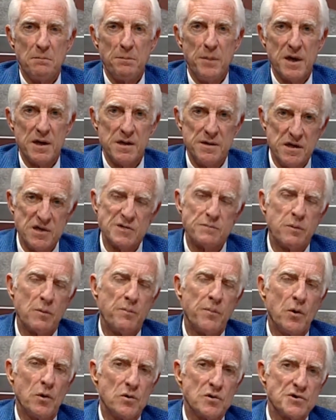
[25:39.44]
But in this
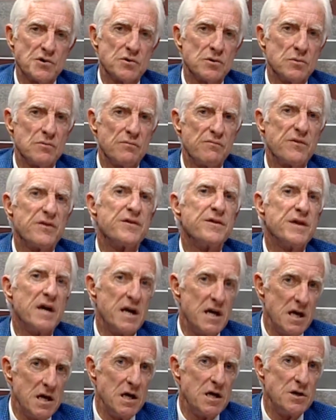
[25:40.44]
proposal,
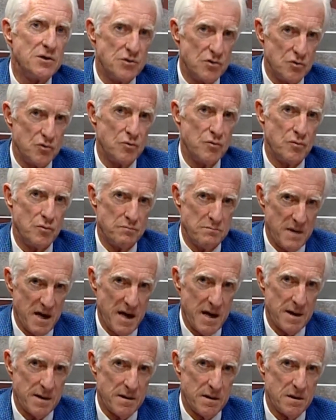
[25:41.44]
they do
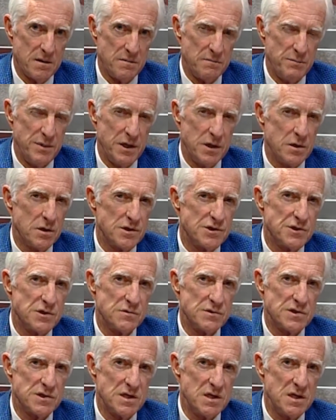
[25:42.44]
matter. Because
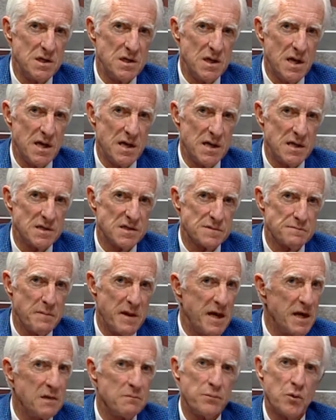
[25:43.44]
you see, as
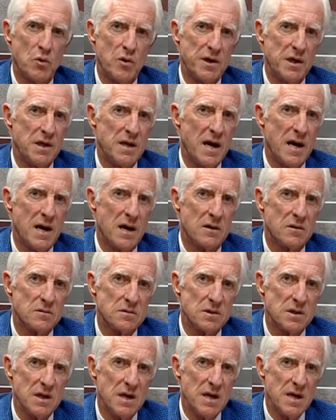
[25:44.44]
Megan pointed
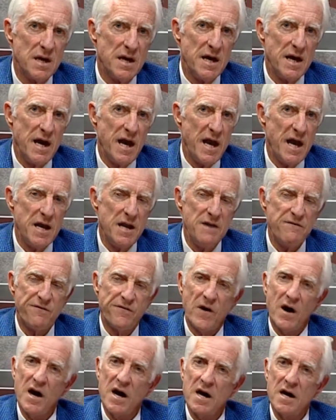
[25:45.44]
out,
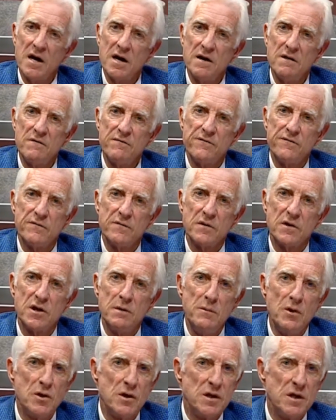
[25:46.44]
85
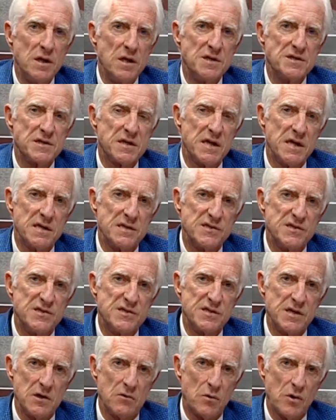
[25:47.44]
communities get
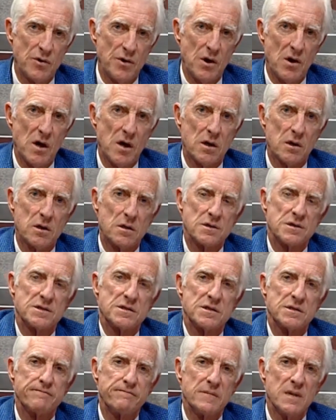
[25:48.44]
$0.